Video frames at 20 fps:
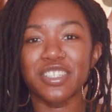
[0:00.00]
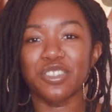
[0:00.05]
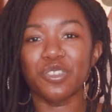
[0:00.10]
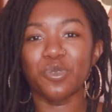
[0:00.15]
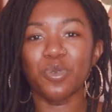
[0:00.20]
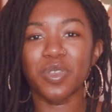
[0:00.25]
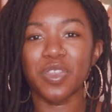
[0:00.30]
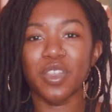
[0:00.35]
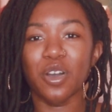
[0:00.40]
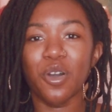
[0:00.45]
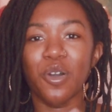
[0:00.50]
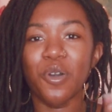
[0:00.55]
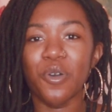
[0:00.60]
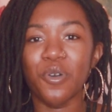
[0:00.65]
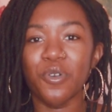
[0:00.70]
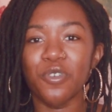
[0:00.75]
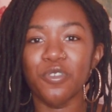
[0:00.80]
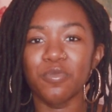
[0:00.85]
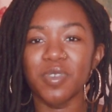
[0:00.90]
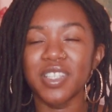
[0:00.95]
to do with the
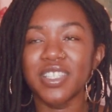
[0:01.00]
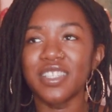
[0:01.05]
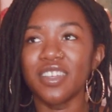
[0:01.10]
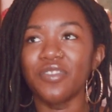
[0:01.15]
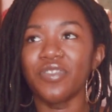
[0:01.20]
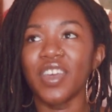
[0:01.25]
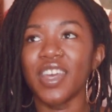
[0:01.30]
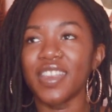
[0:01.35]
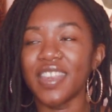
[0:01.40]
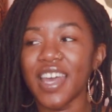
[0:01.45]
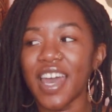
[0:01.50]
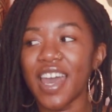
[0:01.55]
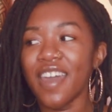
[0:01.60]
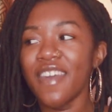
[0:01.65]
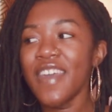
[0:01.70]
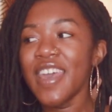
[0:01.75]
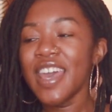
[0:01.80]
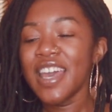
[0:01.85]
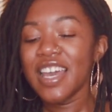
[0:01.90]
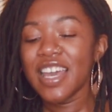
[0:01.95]
home and stuff like
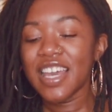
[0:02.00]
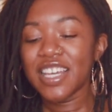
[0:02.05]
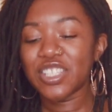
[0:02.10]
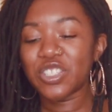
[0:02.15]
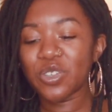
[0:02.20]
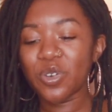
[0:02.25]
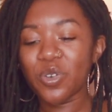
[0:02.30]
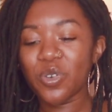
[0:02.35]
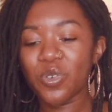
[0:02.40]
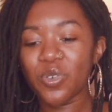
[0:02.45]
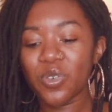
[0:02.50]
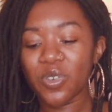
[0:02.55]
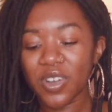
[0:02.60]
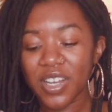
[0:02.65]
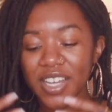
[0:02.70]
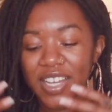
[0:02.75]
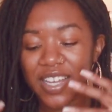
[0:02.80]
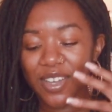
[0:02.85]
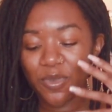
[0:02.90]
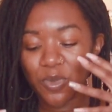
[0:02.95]
that. So
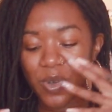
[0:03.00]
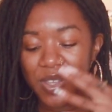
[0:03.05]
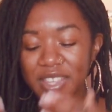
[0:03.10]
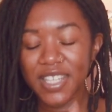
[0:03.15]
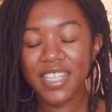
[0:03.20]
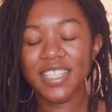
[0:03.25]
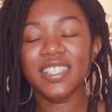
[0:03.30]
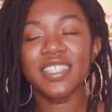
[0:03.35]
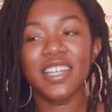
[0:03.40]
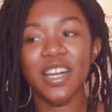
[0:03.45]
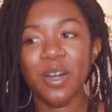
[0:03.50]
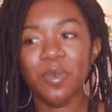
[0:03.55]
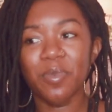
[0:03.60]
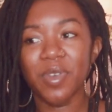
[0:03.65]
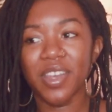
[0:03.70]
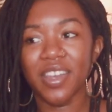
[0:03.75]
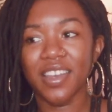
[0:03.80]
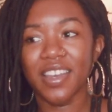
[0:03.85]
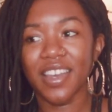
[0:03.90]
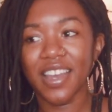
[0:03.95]
with this
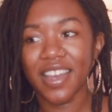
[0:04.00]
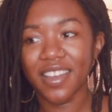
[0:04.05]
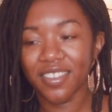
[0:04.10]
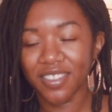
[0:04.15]
card